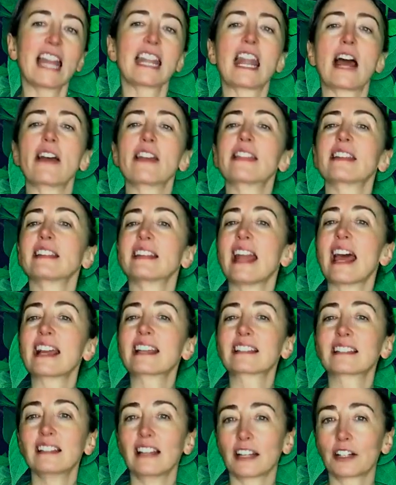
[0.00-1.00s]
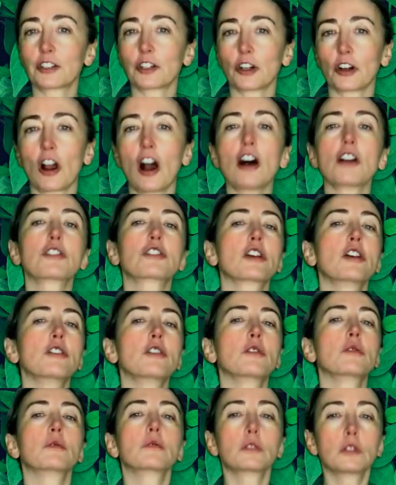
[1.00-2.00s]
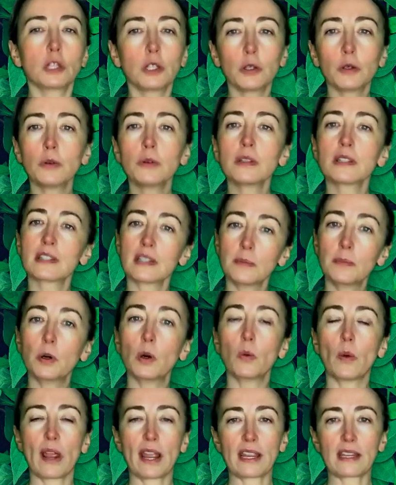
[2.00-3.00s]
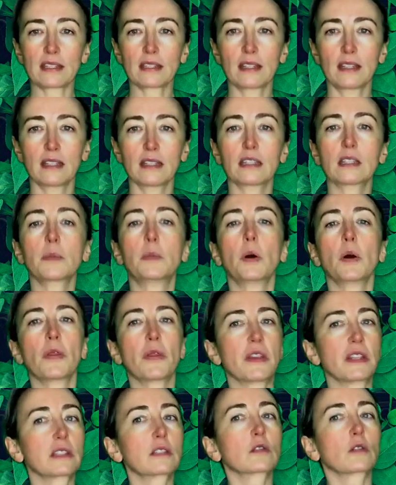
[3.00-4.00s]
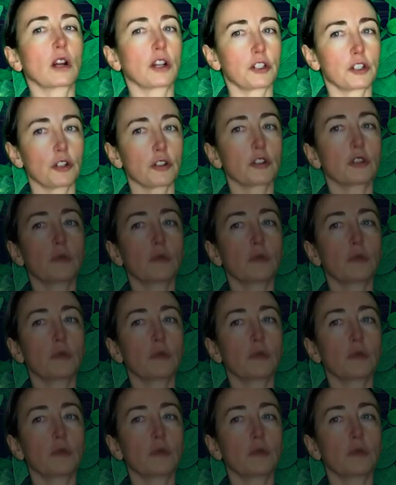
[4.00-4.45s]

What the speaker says: Now, in the next lecture, I'll show you 2 simple ways to put this structure